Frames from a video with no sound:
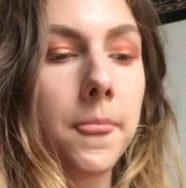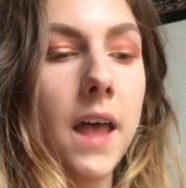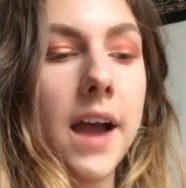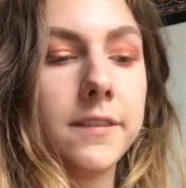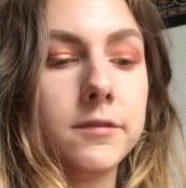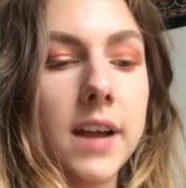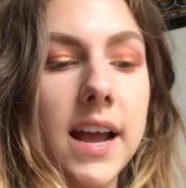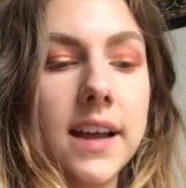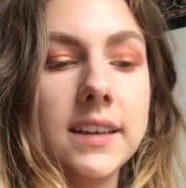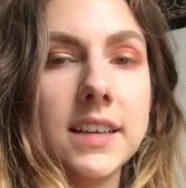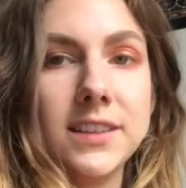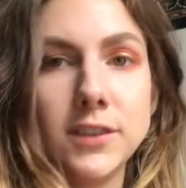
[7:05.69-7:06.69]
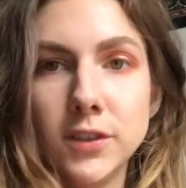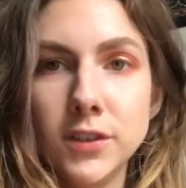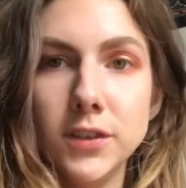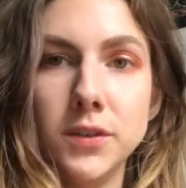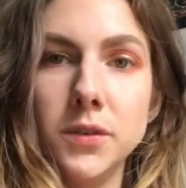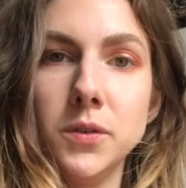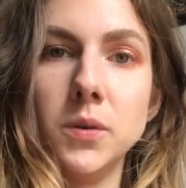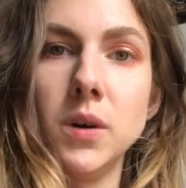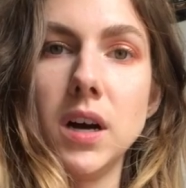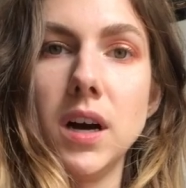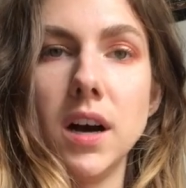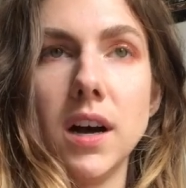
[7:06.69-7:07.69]
I ran into
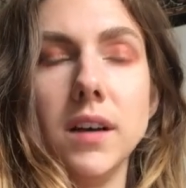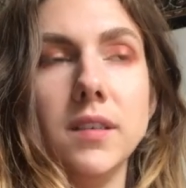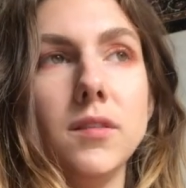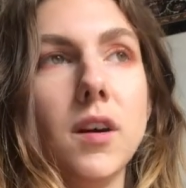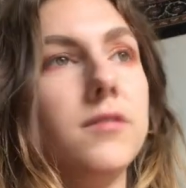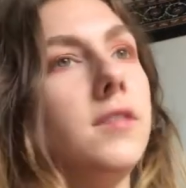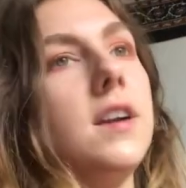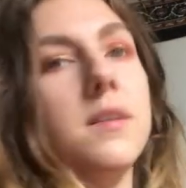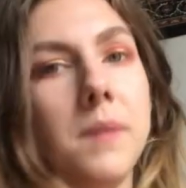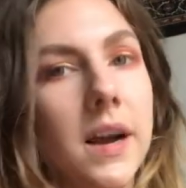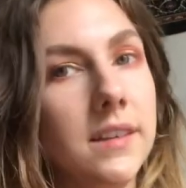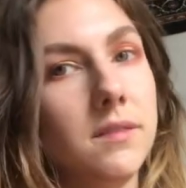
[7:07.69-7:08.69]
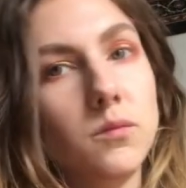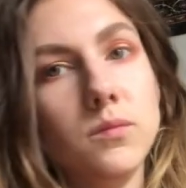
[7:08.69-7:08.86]
a friend of mine